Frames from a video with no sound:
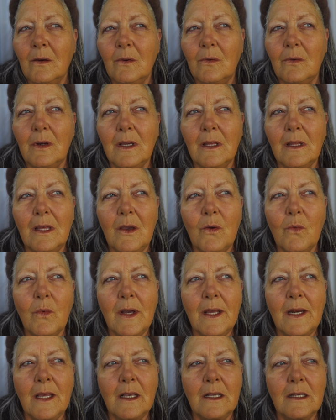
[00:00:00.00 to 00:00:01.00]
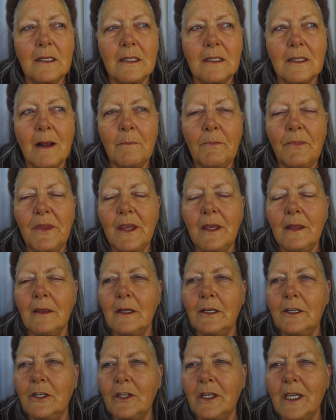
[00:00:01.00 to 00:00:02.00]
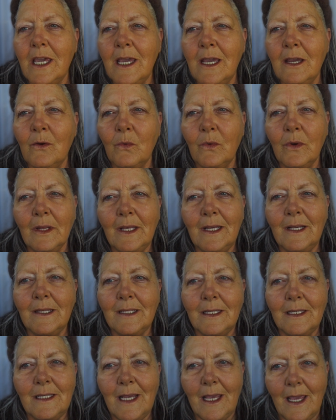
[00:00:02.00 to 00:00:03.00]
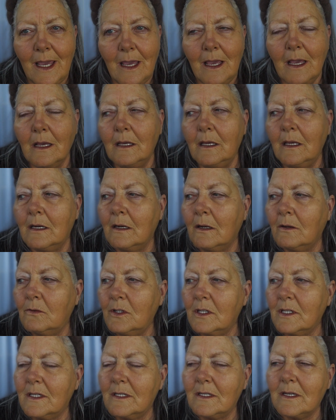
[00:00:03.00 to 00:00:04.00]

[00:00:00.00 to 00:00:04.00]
really wanting something that you can't really see, you know, just